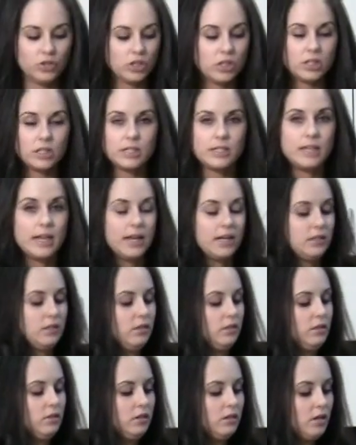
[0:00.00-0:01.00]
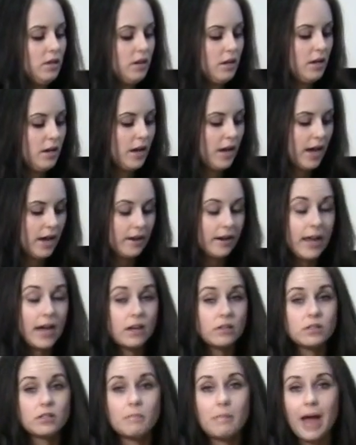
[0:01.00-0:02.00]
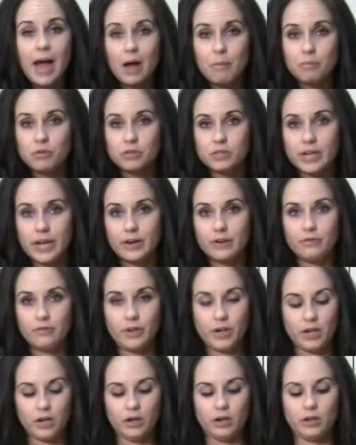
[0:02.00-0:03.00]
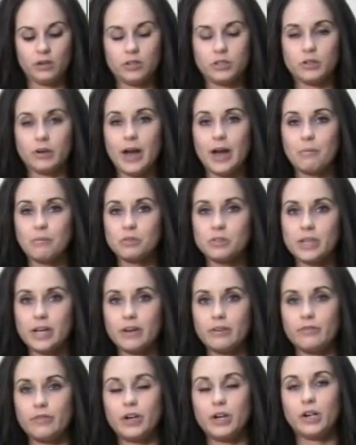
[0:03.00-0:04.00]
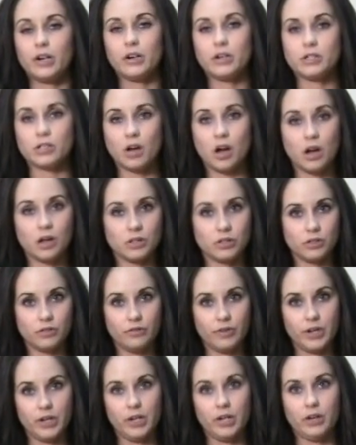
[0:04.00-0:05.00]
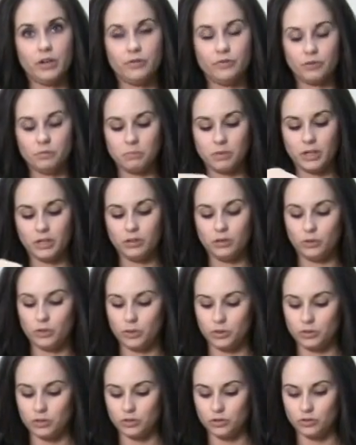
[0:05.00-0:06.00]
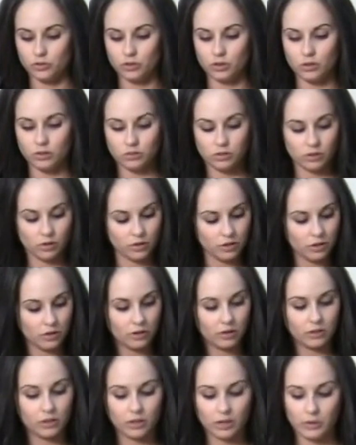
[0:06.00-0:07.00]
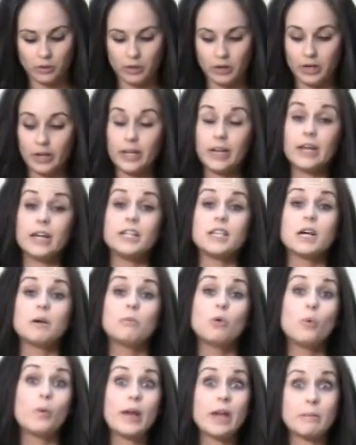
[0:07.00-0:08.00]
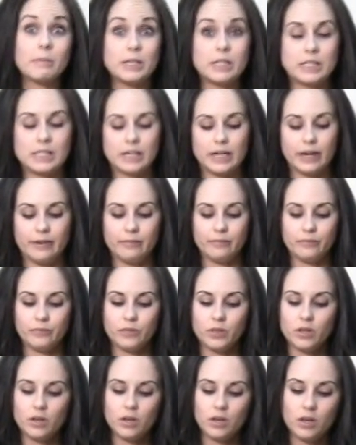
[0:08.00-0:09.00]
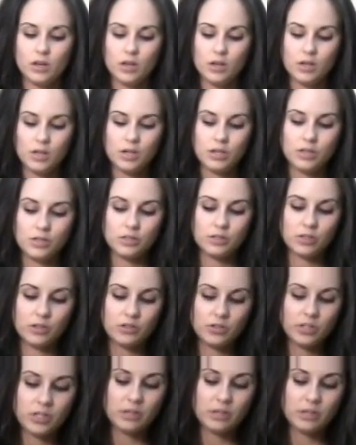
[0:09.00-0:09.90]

just to taste, and now some apple cider vinegar. So apple cider vinegar is also very good for blood glucose control. So you're getting a double whammy today. So